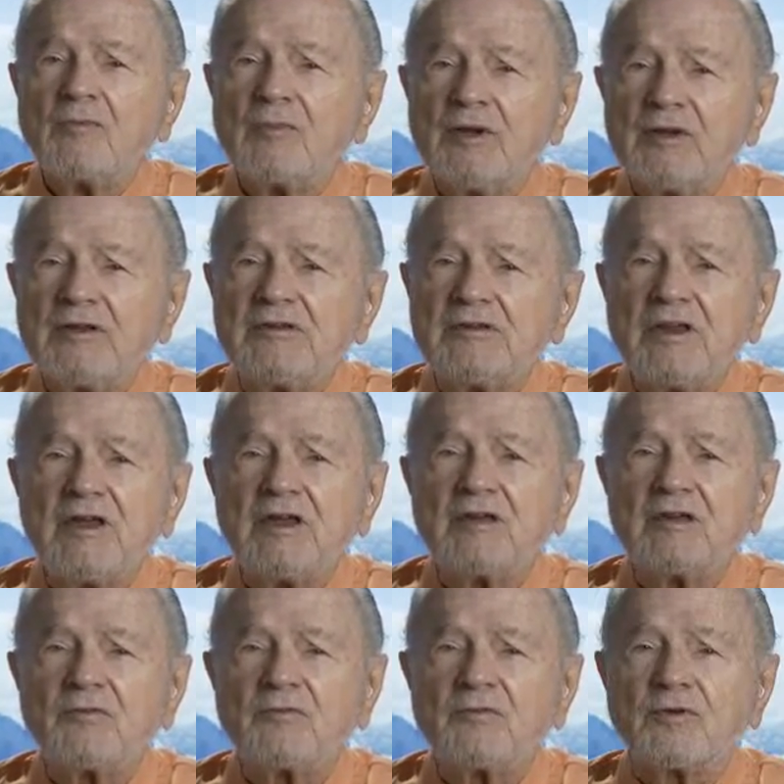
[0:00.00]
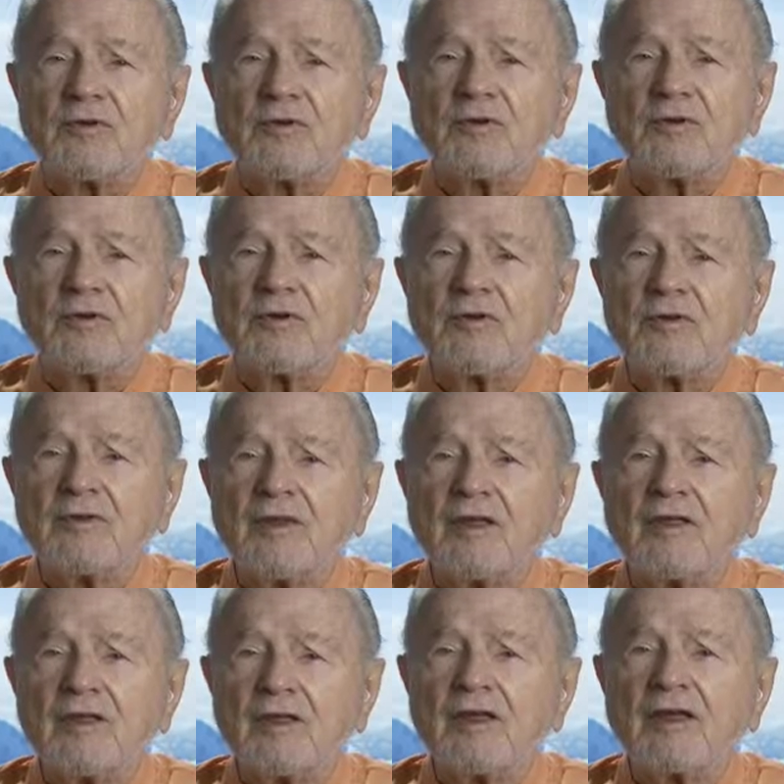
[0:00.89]
please take it for
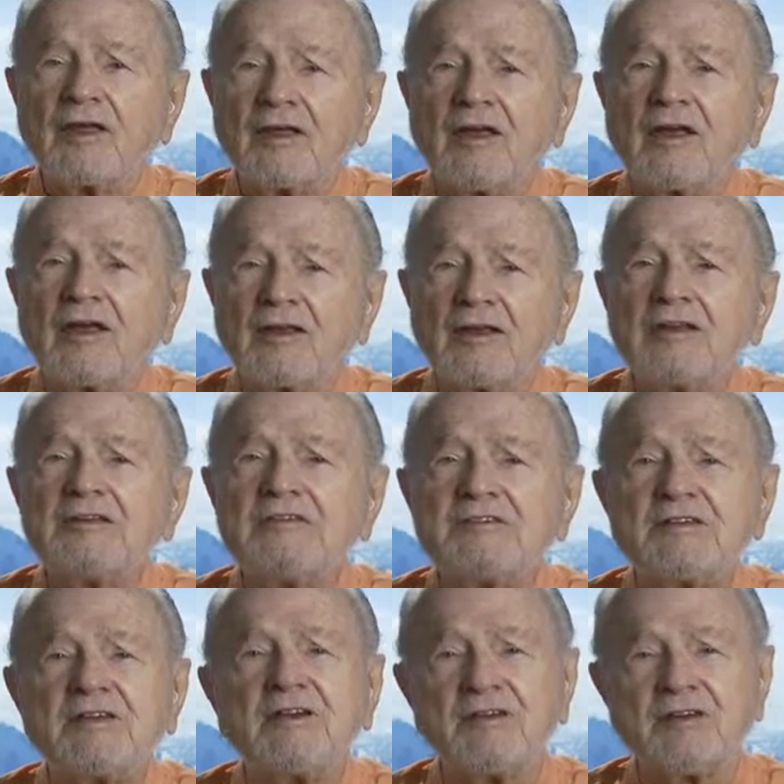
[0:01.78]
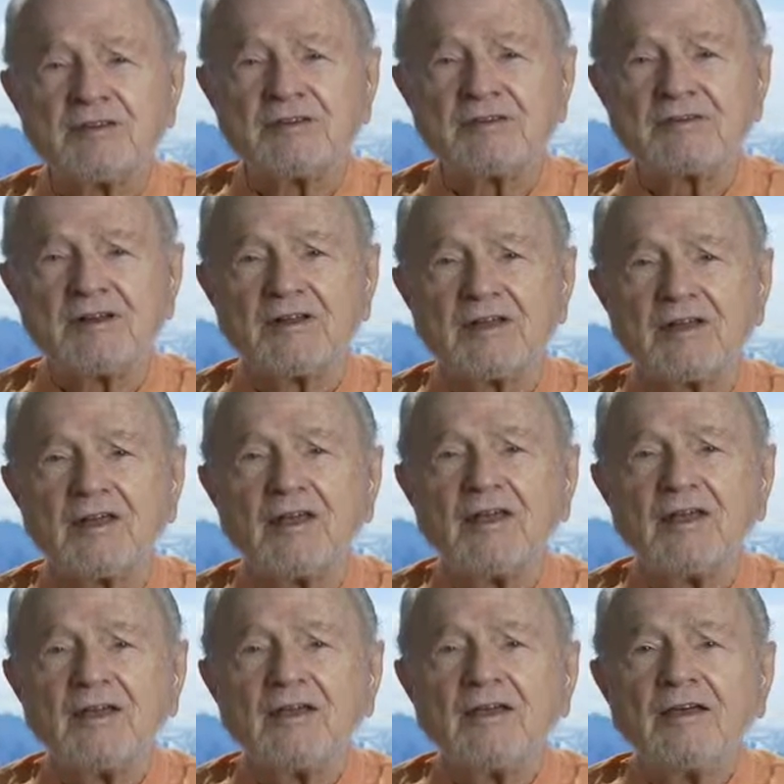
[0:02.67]
at least seriously.
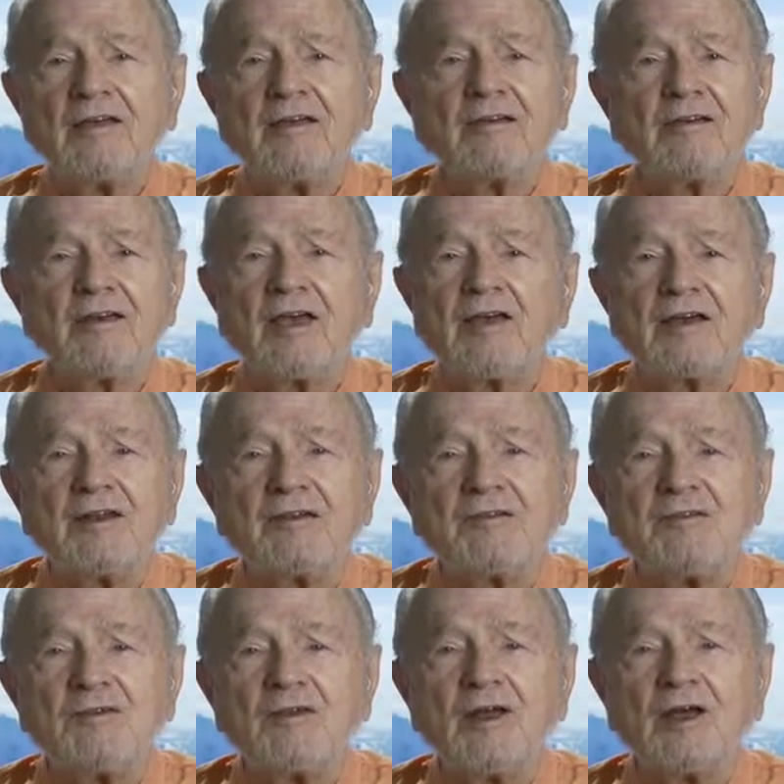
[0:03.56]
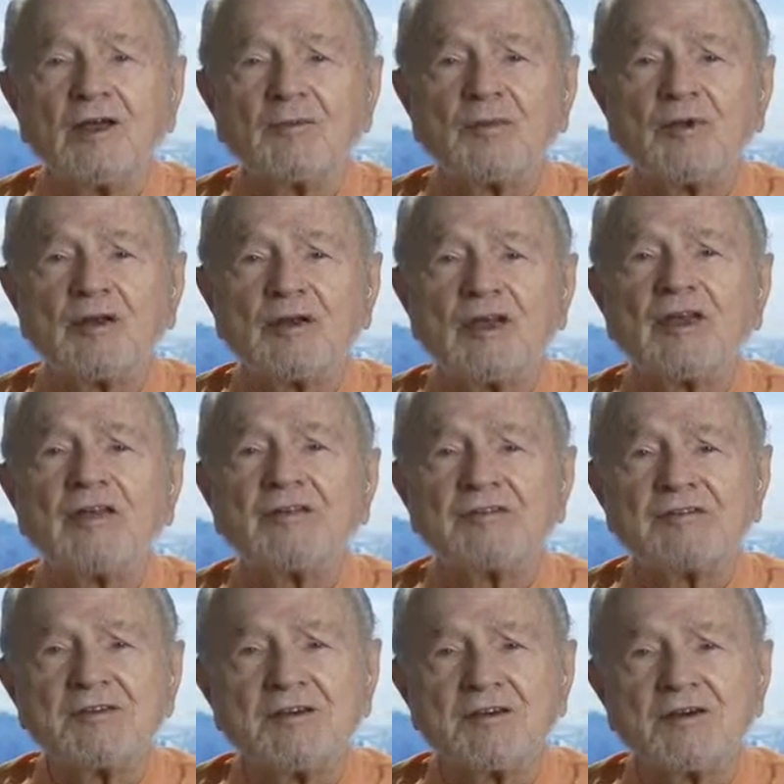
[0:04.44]
You take it as you like, but take
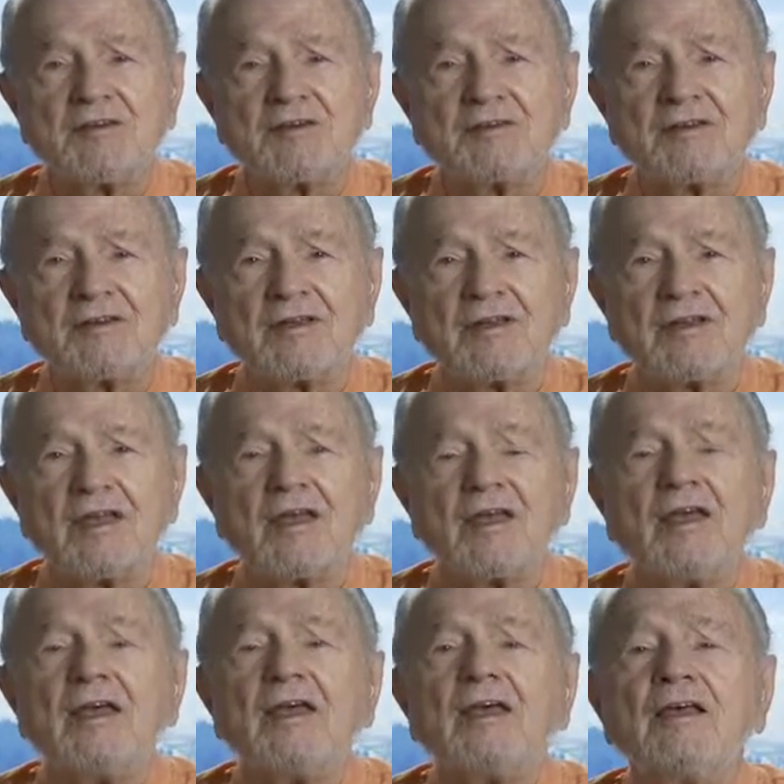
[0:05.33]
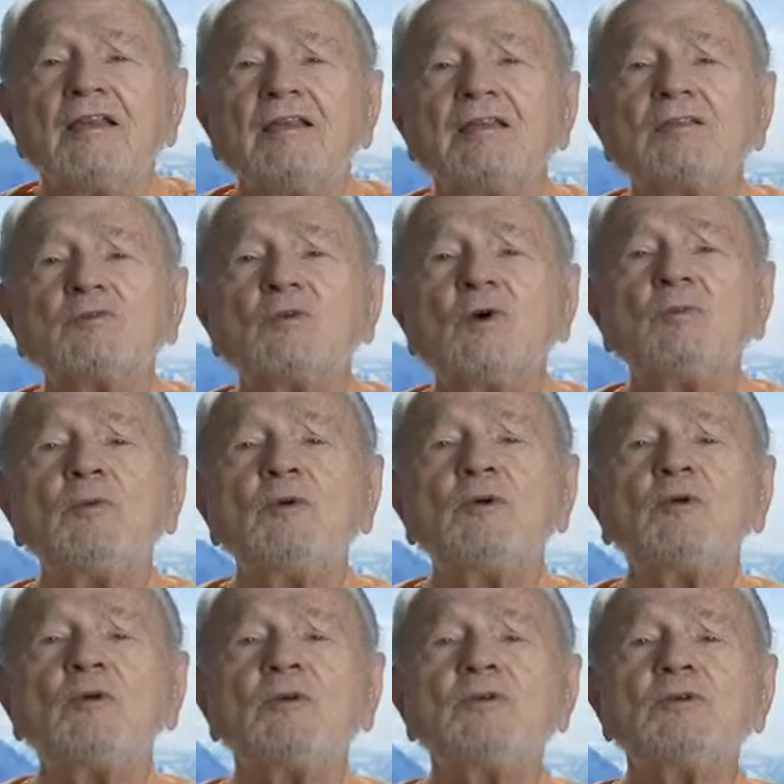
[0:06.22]
it seriously. This
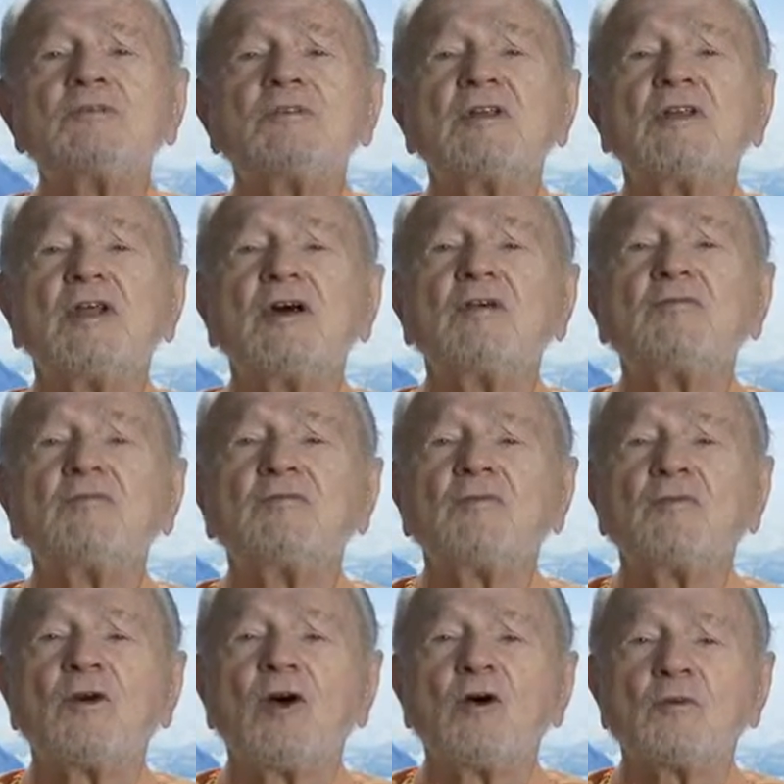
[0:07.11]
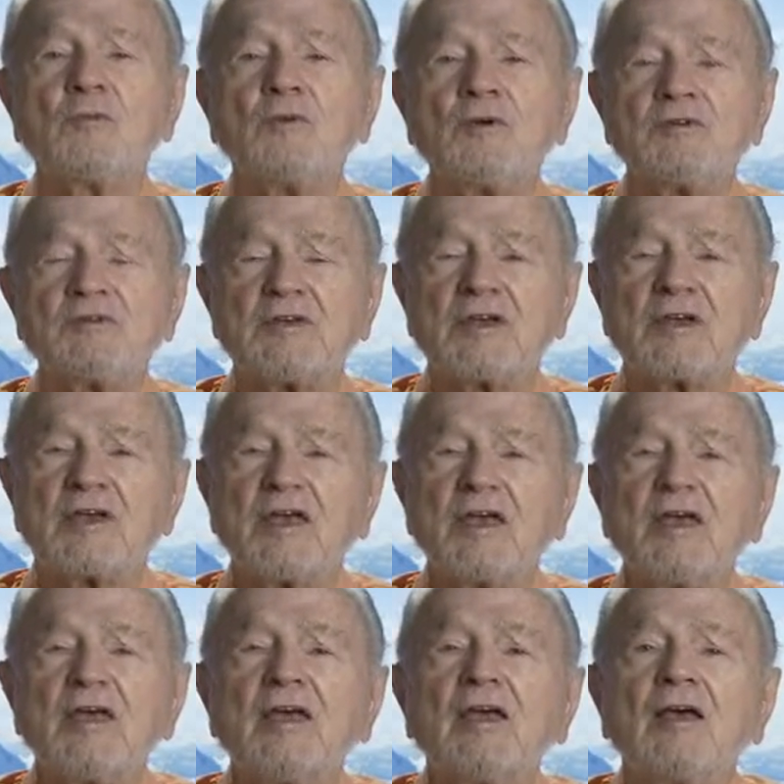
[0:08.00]
woman who used to love rock music
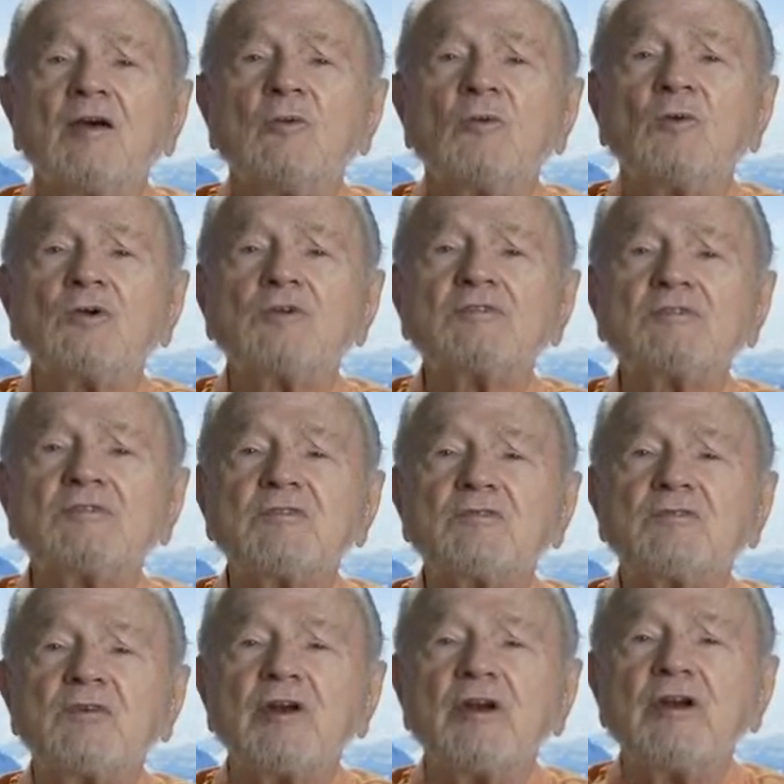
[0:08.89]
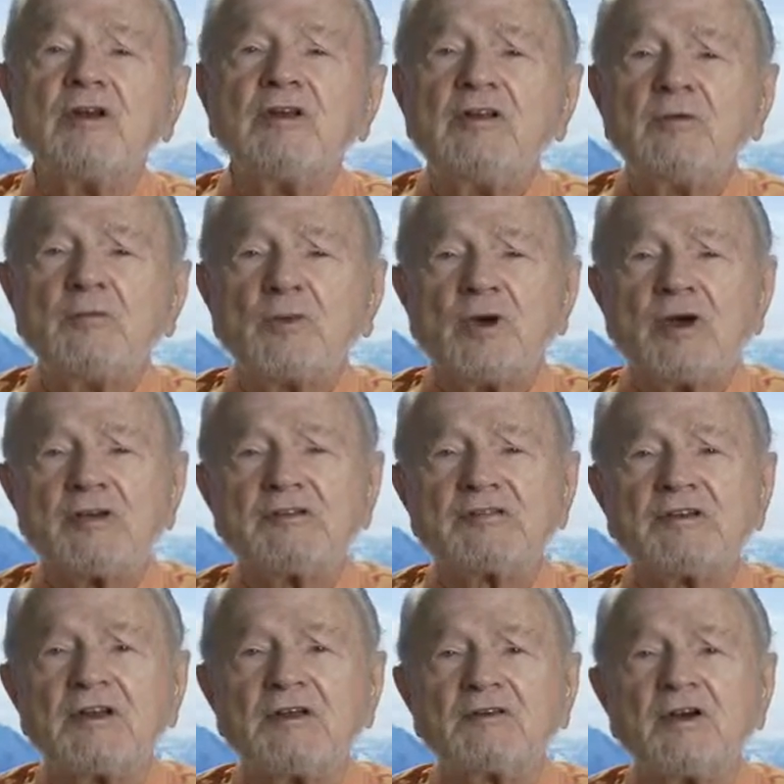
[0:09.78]
was very
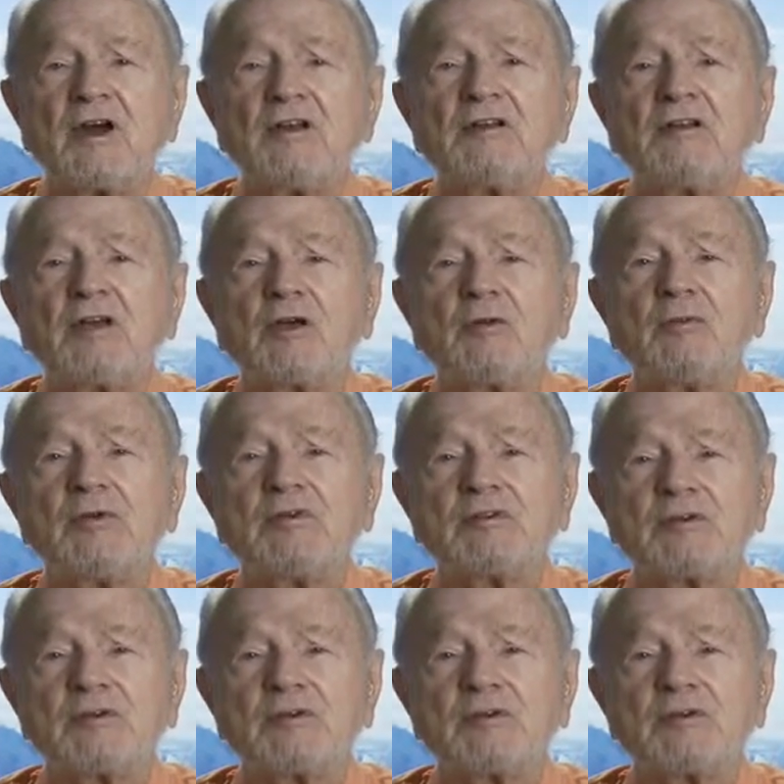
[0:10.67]
depressed and tried to commit